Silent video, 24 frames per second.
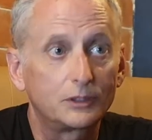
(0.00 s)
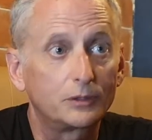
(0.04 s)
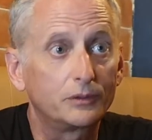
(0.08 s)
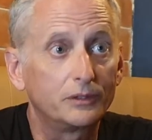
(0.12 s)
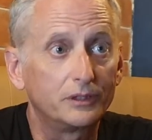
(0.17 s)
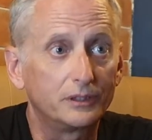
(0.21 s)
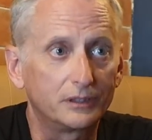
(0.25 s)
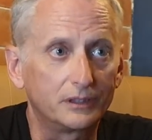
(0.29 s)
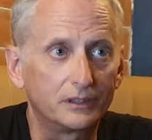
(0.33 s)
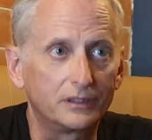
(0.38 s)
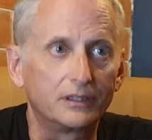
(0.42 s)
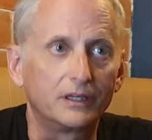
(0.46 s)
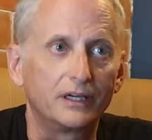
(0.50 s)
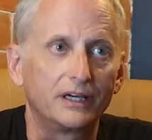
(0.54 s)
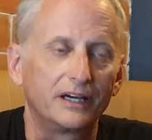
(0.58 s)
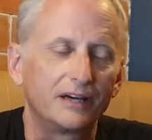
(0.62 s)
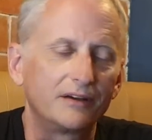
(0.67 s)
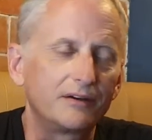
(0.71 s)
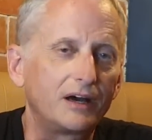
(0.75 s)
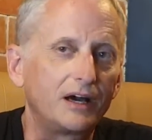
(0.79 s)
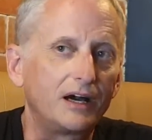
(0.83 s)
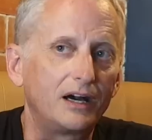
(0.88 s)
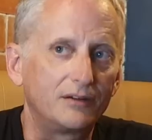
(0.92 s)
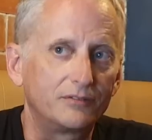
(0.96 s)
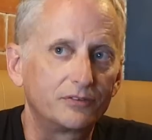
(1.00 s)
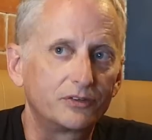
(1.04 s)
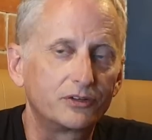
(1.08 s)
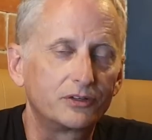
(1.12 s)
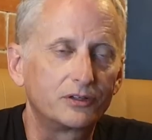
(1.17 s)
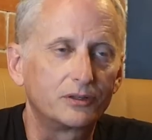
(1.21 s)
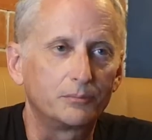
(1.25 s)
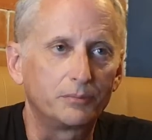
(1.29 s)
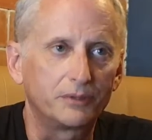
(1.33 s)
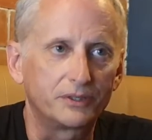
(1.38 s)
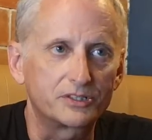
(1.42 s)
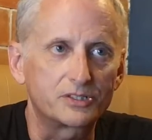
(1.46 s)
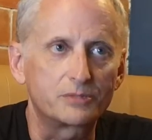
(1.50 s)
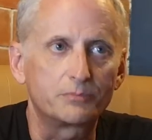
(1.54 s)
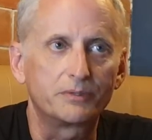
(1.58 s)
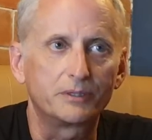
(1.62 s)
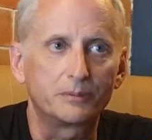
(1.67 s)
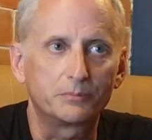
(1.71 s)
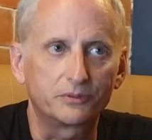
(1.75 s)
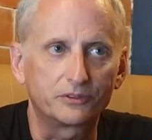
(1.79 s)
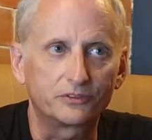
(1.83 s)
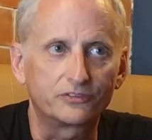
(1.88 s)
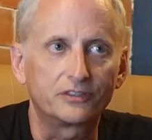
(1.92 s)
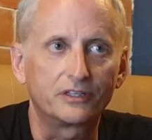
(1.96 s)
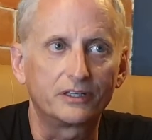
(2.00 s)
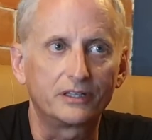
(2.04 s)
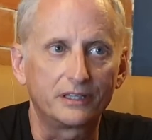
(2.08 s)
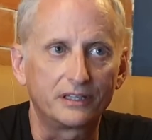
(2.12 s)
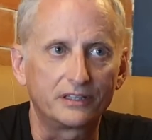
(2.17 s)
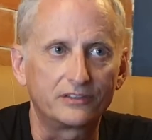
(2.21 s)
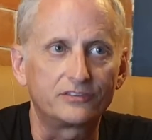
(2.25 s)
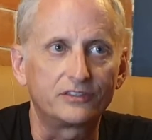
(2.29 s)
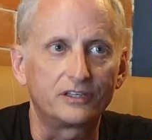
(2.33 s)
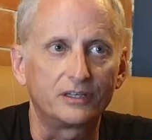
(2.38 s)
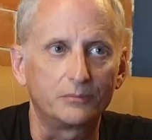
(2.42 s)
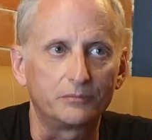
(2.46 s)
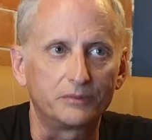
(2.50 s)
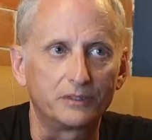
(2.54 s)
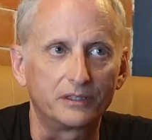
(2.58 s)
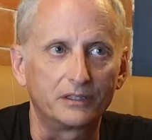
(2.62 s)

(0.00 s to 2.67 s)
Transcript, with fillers: Really? Yeah. yeah. I've heard a bunch of people but, say yeah, the same. Thing.